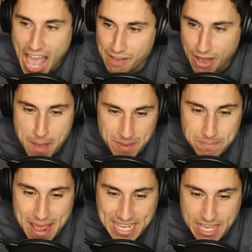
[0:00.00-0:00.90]
Have I
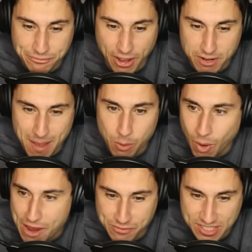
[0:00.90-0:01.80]
been making fun of my
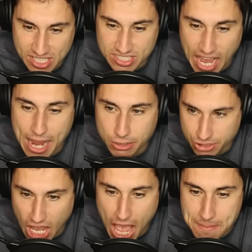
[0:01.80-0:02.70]
wife this entire
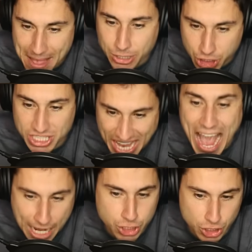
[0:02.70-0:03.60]
time and she's
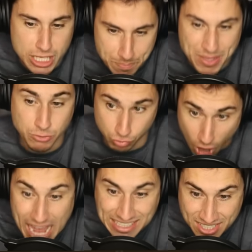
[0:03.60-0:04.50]
actually been
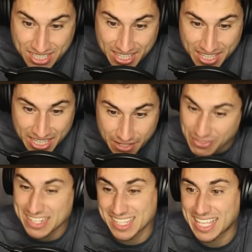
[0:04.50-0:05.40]
right? If
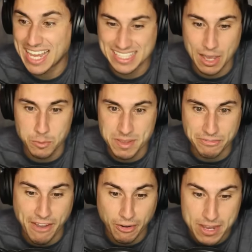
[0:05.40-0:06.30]
that's the case, that would be
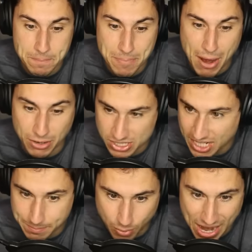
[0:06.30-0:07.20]
very
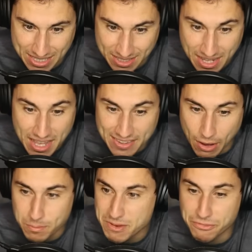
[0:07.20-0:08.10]
embarrassing, Brandon.
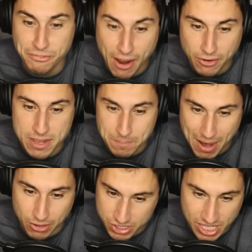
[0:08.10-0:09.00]
That would be very
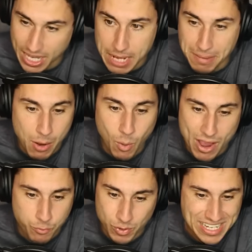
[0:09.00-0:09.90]
embarrassing, and my
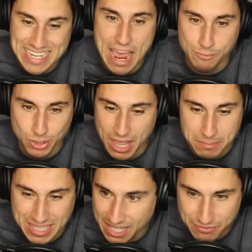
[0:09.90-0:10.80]
wife would never let
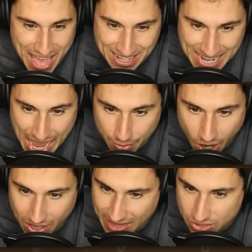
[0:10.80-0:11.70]
me live that down.
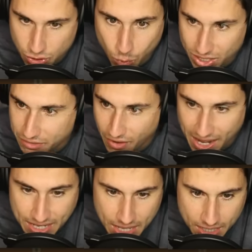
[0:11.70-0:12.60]
All right, that's totally
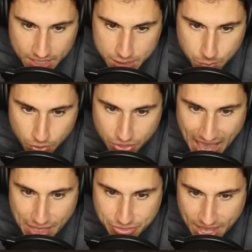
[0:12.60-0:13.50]
fine. Let's put
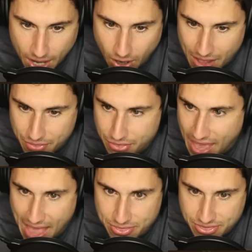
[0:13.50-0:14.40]
that there and
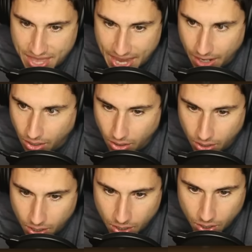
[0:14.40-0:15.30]
that there.